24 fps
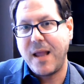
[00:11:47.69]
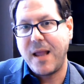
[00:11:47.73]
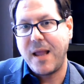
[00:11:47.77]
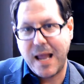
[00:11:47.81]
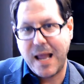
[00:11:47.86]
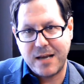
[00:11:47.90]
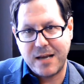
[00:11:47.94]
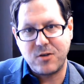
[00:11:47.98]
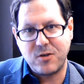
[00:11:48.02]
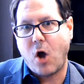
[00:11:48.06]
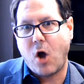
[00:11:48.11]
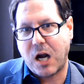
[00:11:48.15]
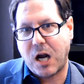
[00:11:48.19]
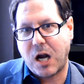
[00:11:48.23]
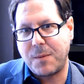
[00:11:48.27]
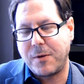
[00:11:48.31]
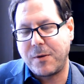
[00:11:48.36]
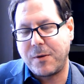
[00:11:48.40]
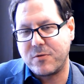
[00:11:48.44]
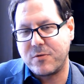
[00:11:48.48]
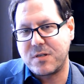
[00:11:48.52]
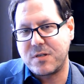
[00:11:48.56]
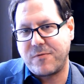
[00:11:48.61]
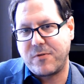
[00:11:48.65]
and to talk about
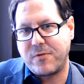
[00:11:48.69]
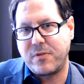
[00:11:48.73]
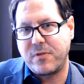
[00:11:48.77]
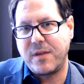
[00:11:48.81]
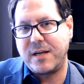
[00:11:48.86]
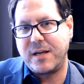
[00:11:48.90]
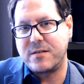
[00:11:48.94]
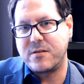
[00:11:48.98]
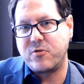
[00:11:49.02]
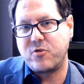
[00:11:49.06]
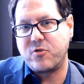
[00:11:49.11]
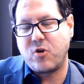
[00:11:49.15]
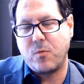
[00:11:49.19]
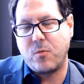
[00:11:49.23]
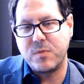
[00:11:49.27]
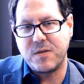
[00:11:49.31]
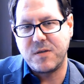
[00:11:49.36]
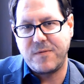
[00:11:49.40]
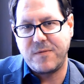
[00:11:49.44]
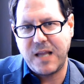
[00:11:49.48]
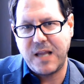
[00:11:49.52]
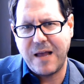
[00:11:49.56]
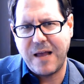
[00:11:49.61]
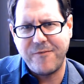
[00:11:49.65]
those different things in terms
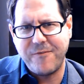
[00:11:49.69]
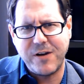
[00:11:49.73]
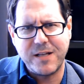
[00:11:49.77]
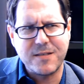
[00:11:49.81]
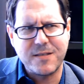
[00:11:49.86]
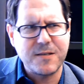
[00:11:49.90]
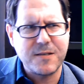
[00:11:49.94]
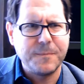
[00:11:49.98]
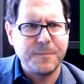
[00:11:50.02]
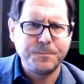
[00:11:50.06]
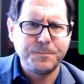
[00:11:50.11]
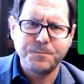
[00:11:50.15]
of the evidence.